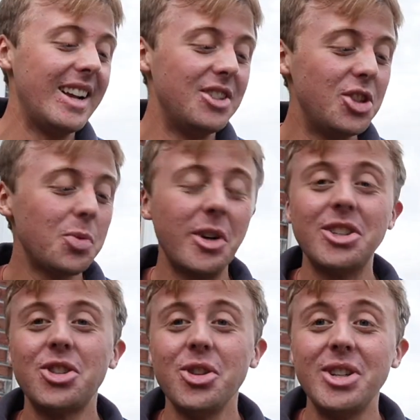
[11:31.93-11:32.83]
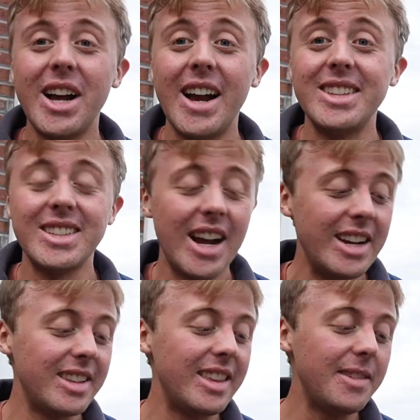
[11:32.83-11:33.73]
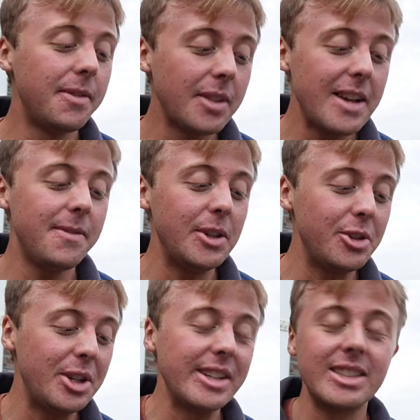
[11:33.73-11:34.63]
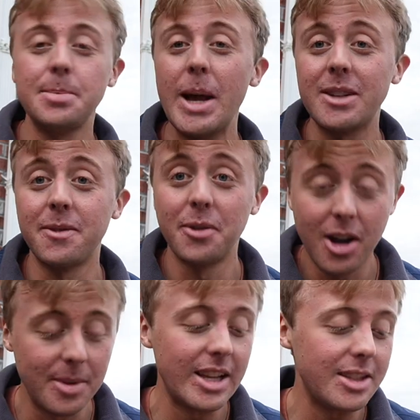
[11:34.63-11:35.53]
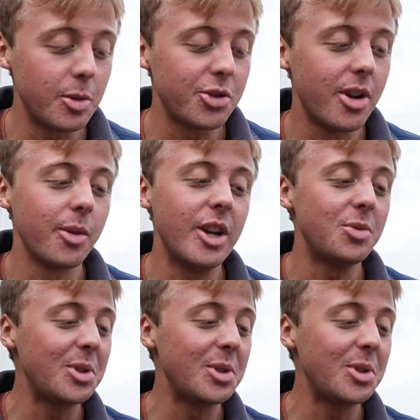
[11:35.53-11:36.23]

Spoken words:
just wanted to show you guys kind of the flight feel you can expect from a LightSwitch long range,